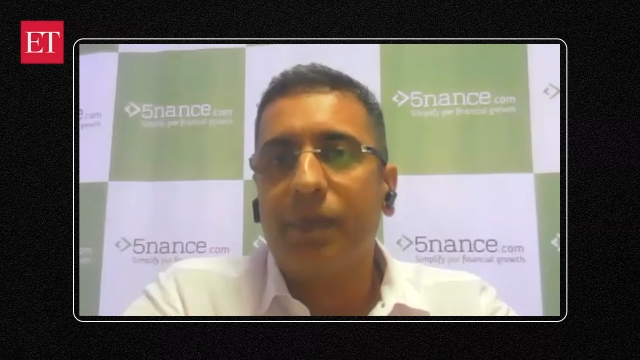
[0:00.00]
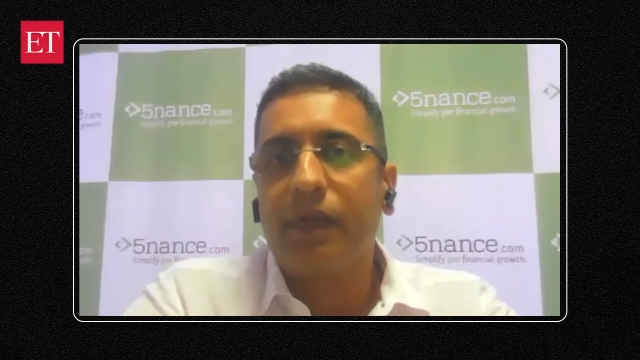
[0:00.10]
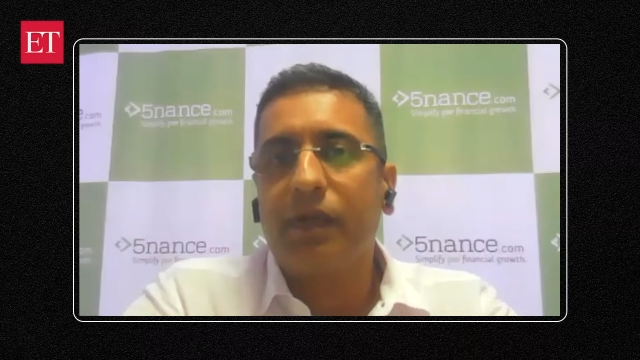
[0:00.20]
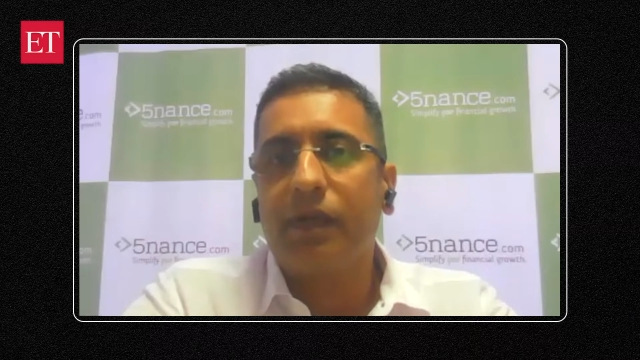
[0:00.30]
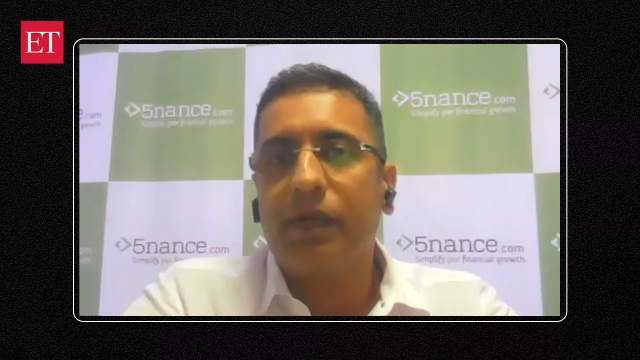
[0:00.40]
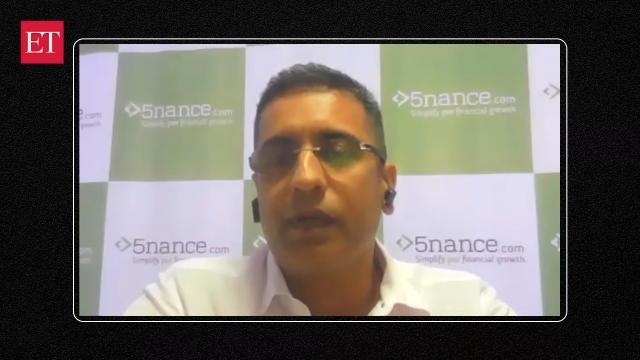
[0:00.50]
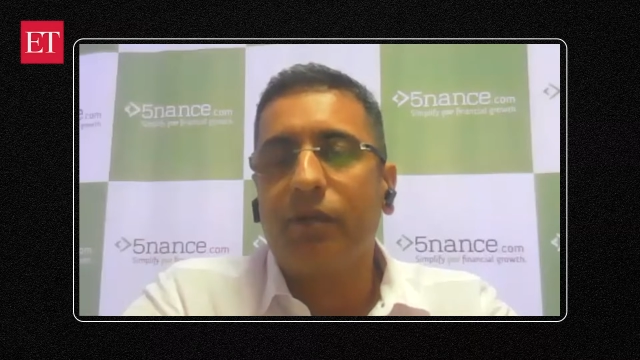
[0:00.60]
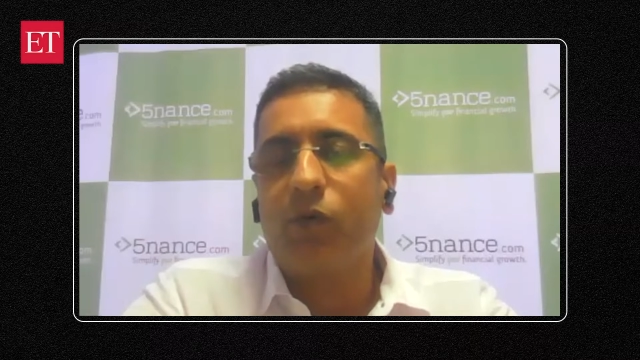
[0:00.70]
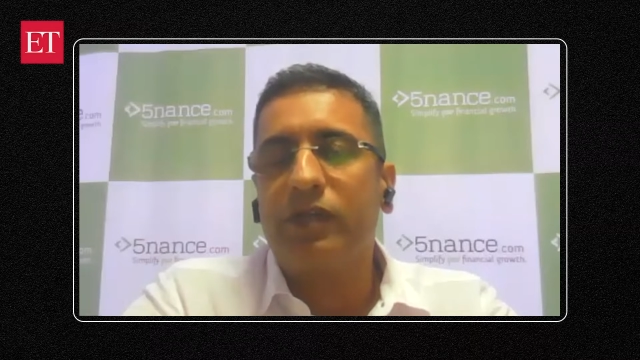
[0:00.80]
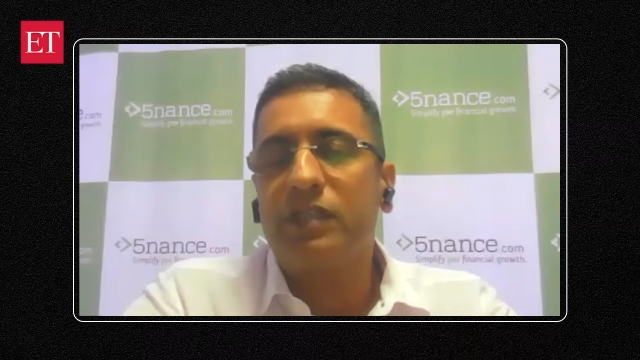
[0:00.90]
But
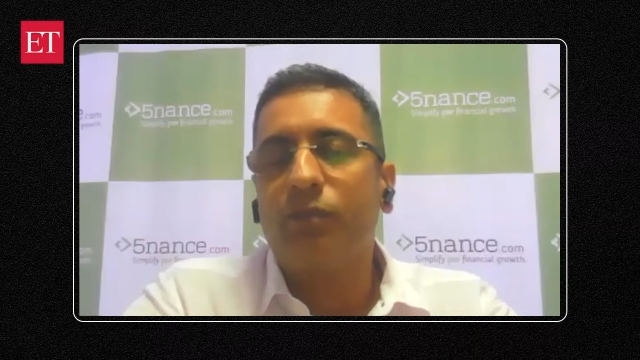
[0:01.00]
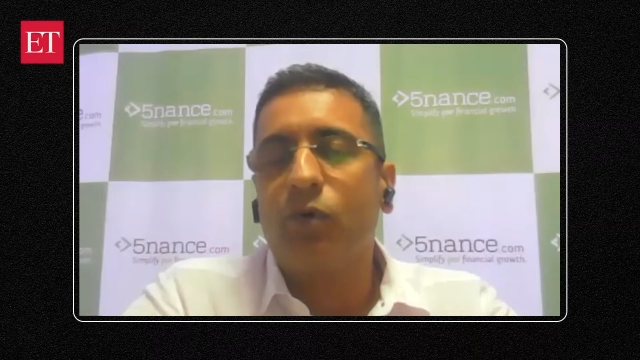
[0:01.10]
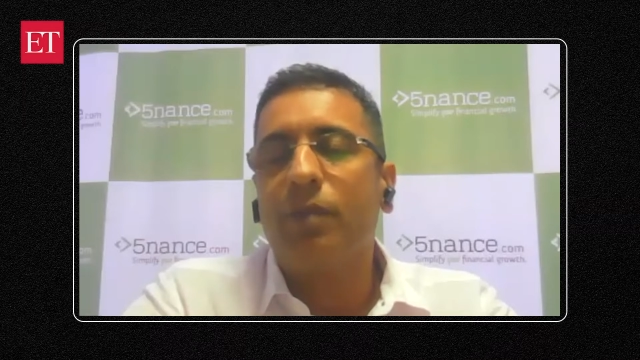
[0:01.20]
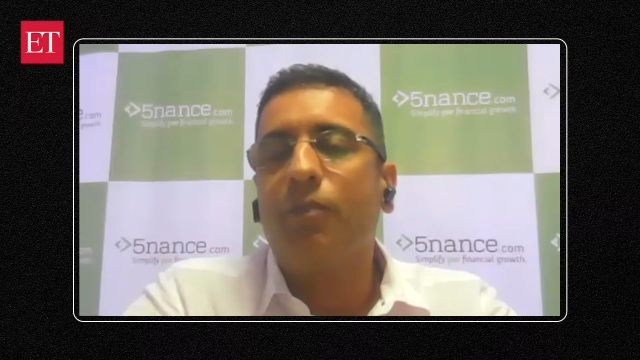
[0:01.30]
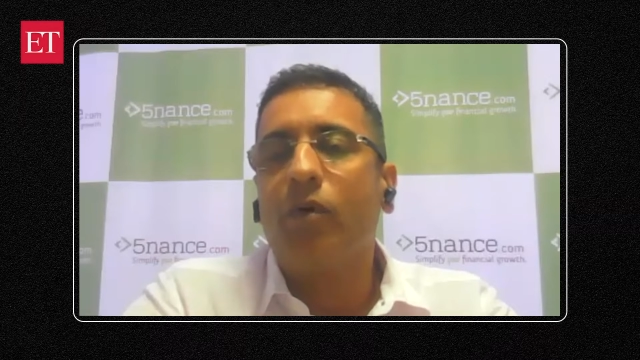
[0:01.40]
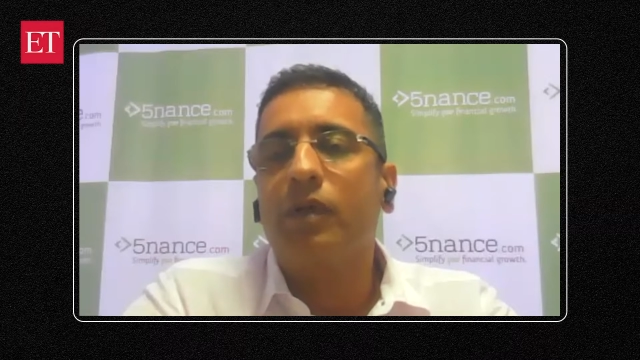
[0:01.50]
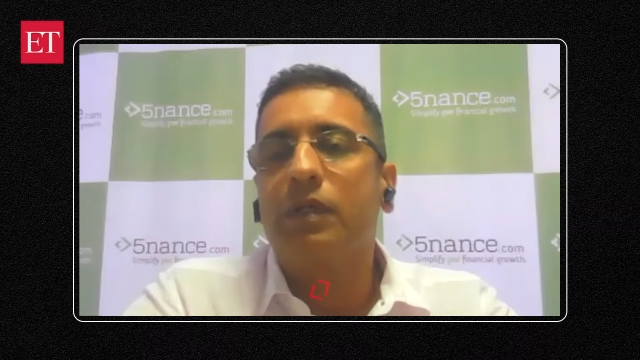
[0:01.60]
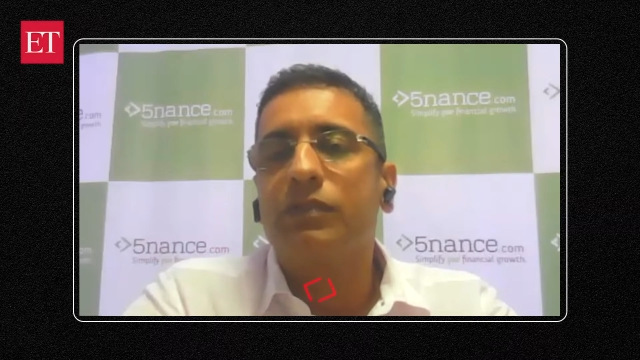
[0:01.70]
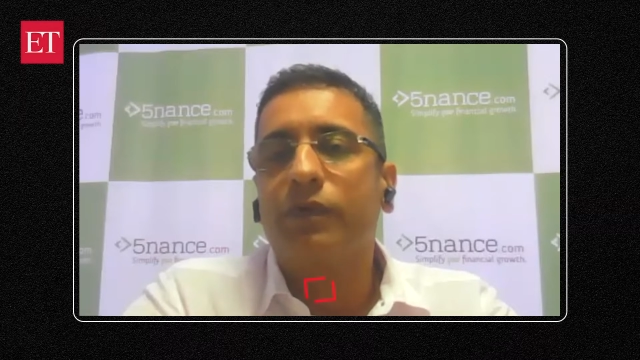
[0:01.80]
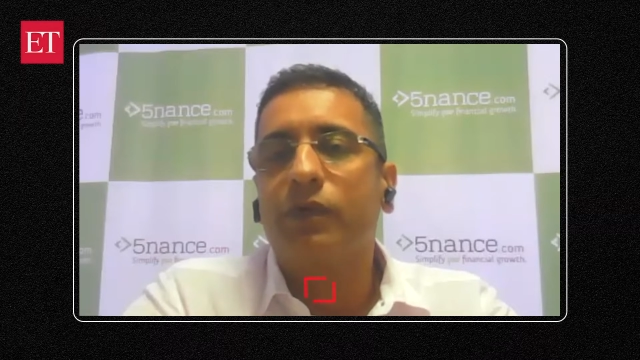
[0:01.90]
what is more important
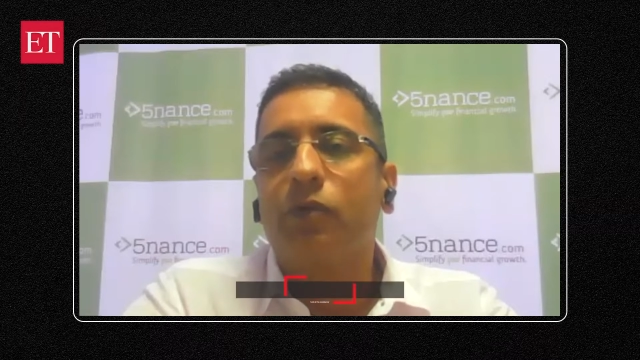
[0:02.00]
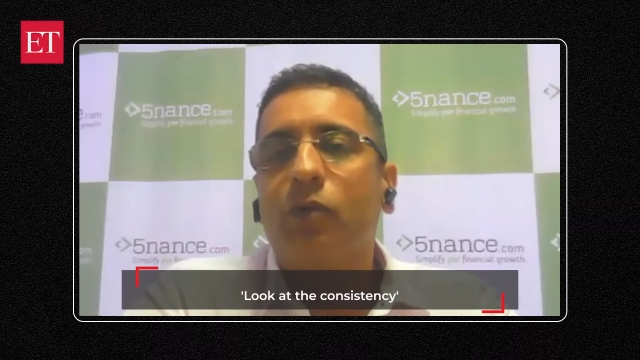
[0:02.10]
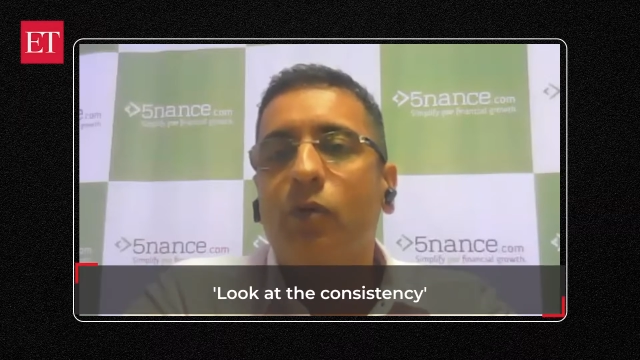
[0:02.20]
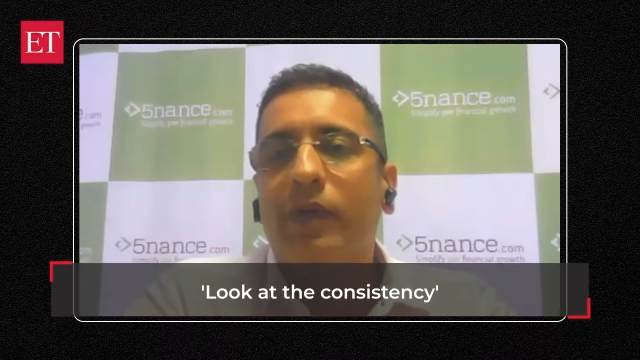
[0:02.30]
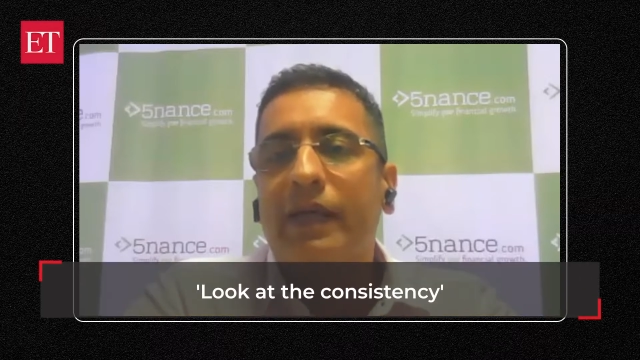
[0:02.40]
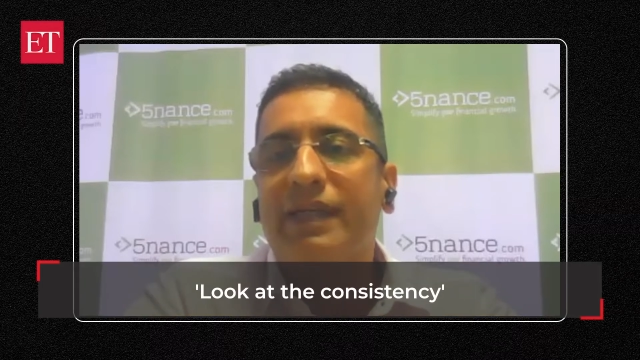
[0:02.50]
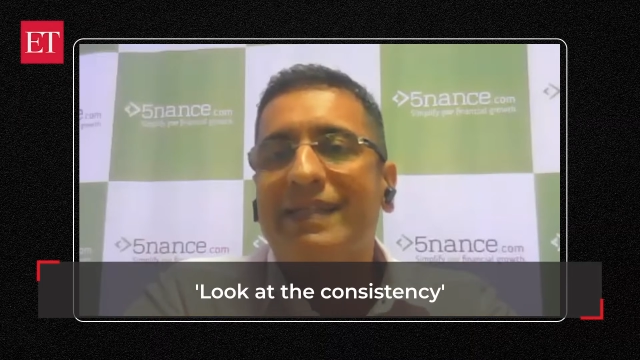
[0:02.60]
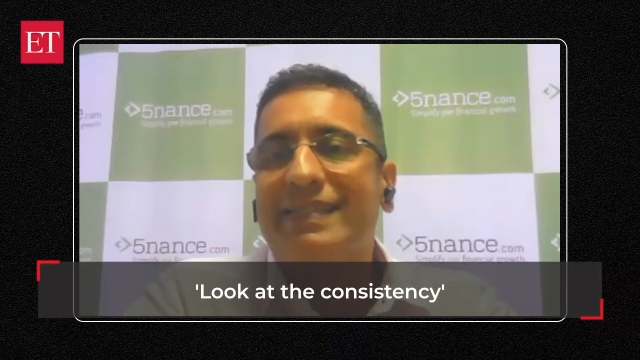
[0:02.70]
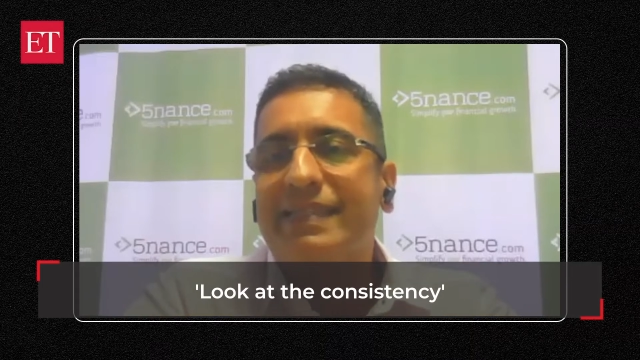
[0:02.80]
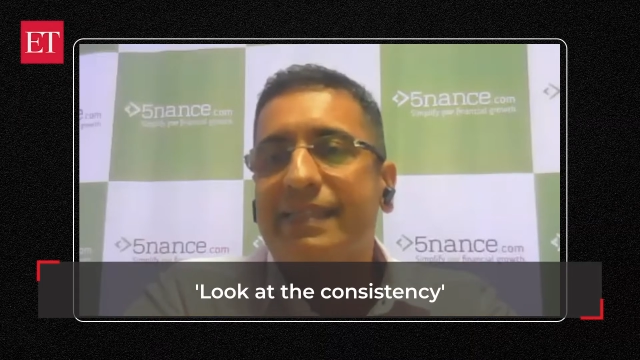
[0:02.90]
is for you to look at a
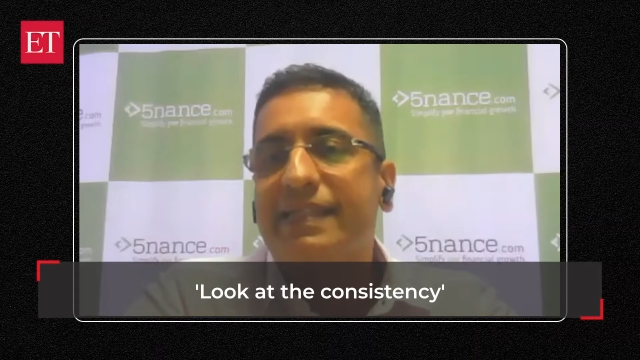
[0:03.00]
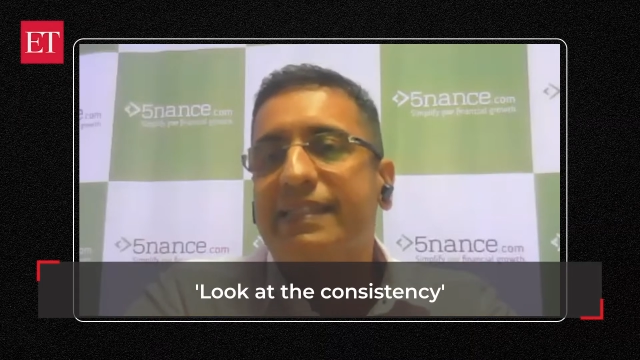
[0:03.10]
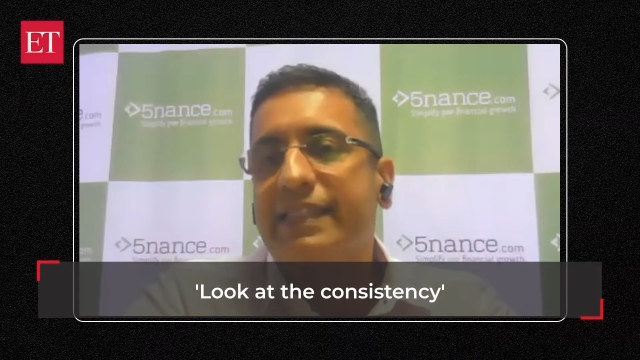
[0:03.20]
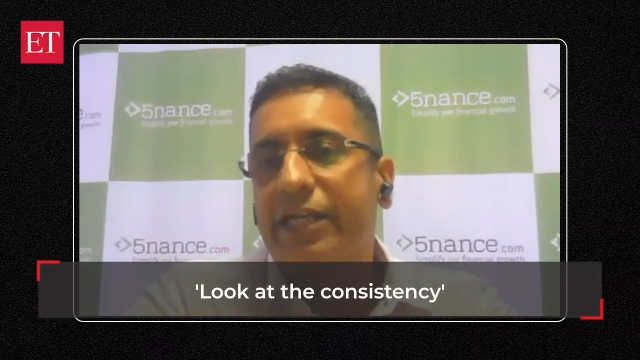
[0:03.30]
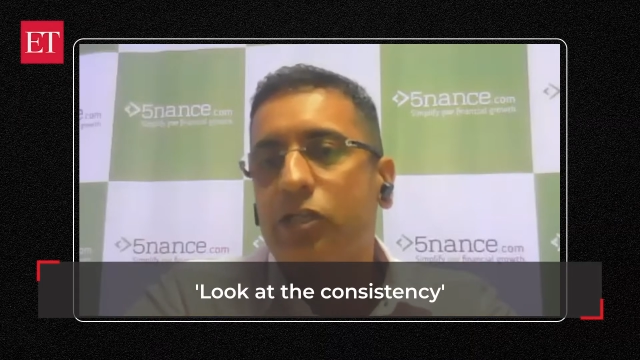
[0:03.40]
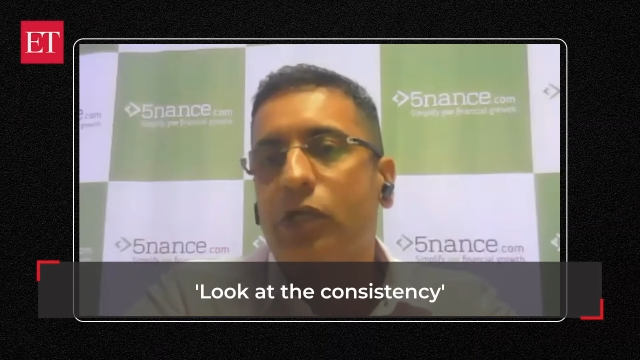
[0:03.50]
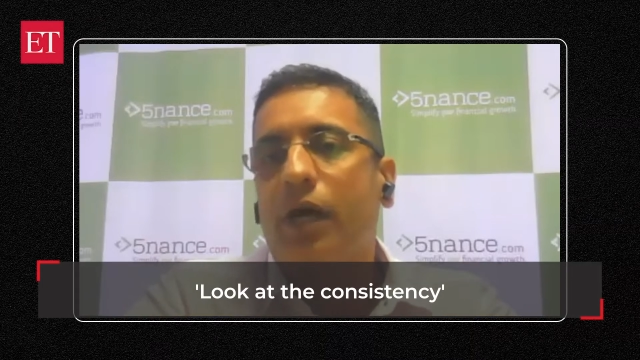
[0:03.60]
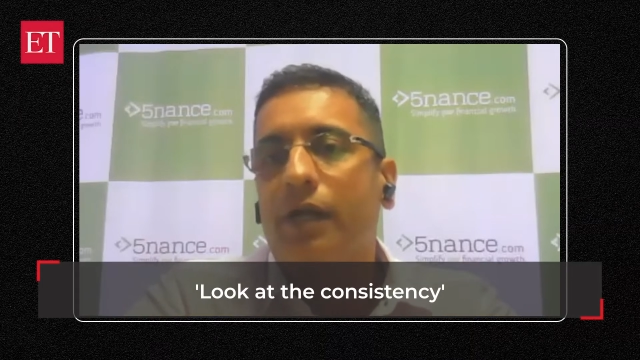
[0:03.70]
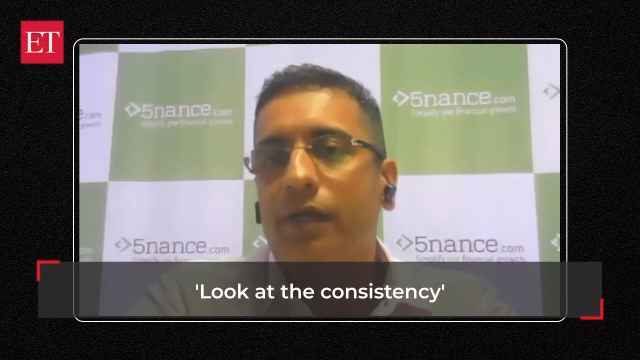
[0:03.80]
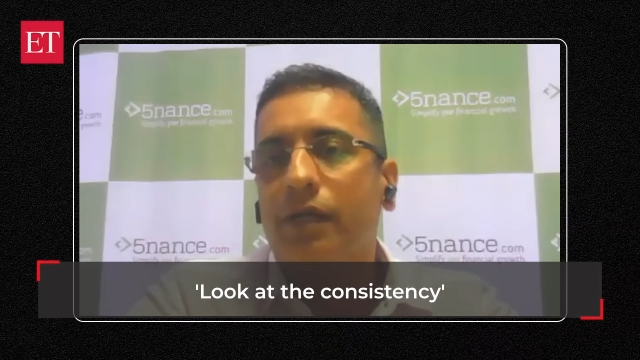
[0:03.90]
consistent
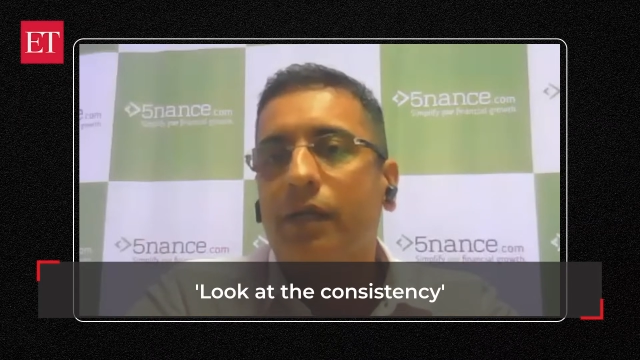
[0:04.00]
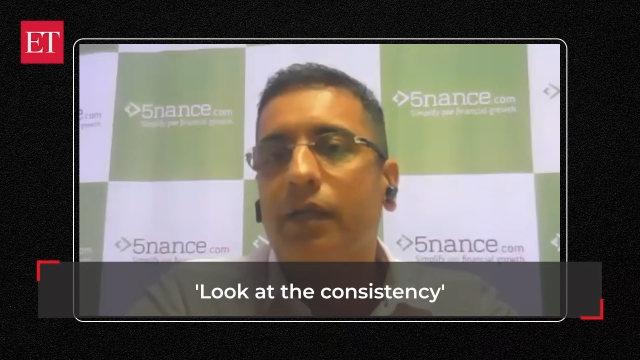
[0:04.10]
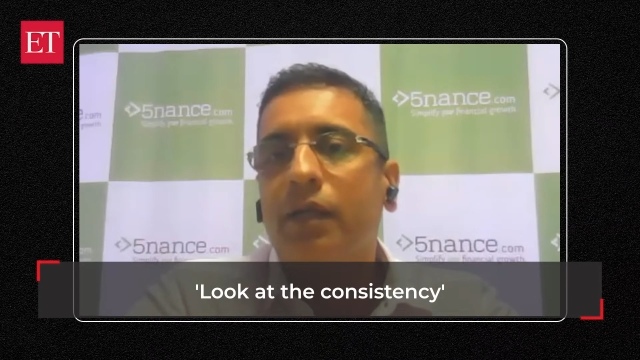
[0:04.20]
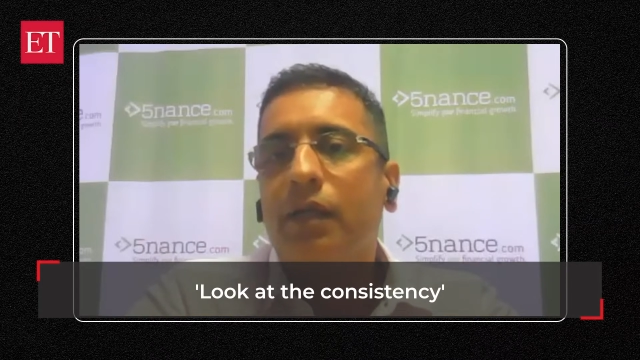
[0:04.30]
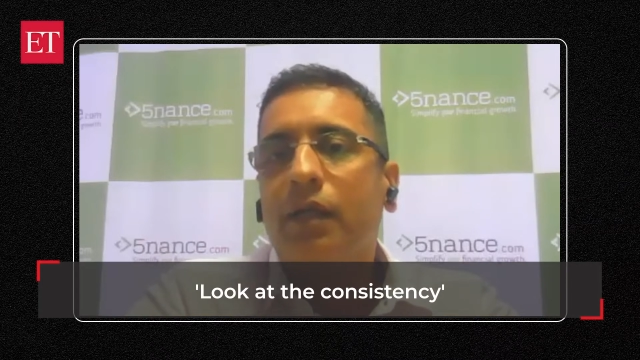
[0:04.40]
CAGR return.